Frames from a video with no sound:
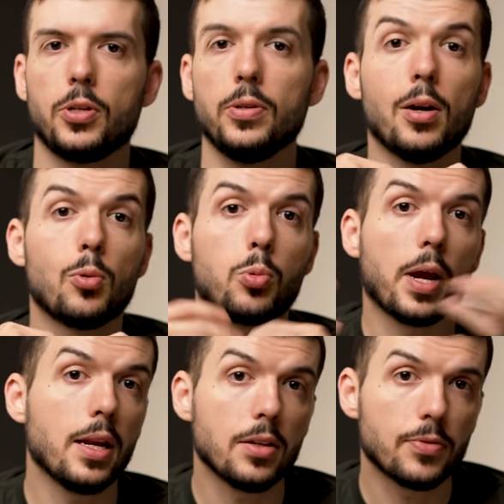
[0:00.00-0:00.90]
You're not
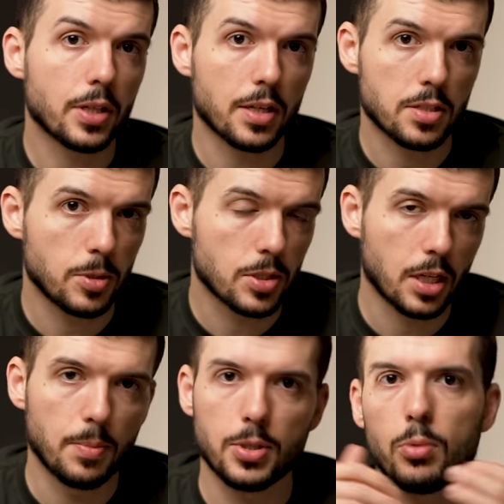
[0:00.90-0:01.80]
waiting for customers to
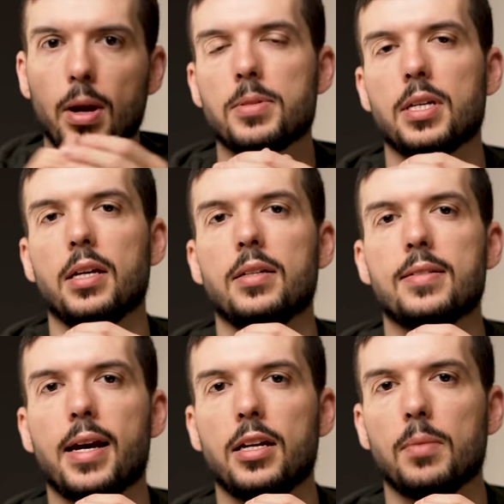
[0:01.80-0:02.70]
come to your website and
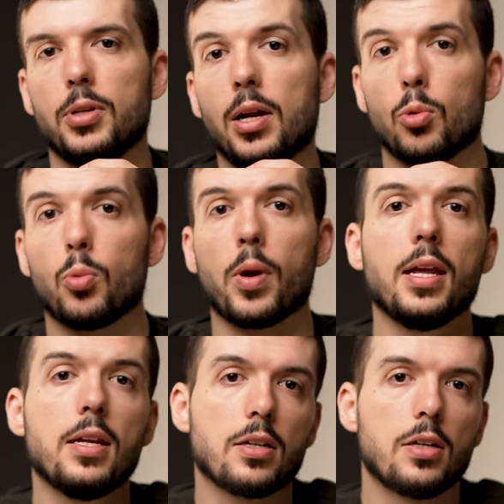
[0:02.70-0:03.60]
sign up. You're not
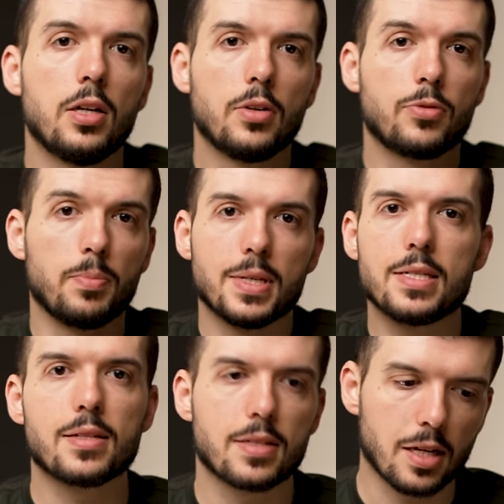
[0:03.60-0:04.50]
waiting for
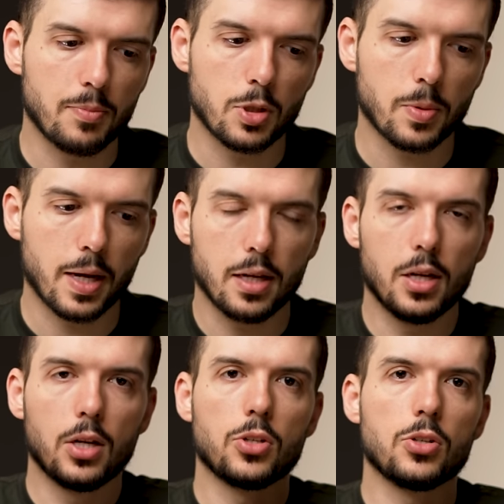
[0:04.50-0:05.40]
business to come your way.
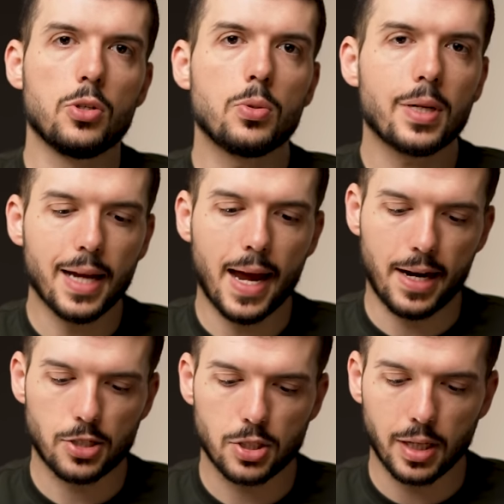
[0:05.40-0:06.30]
You can
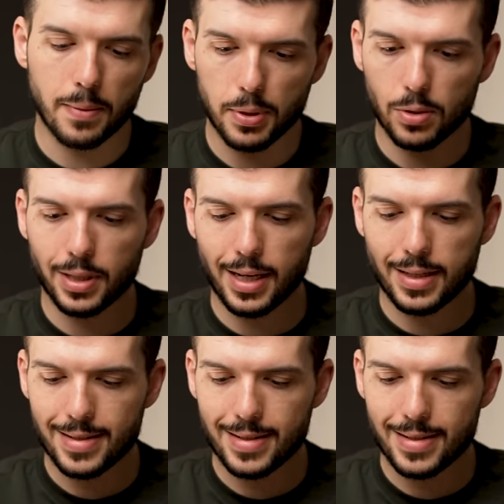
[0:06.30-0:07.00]
actually build a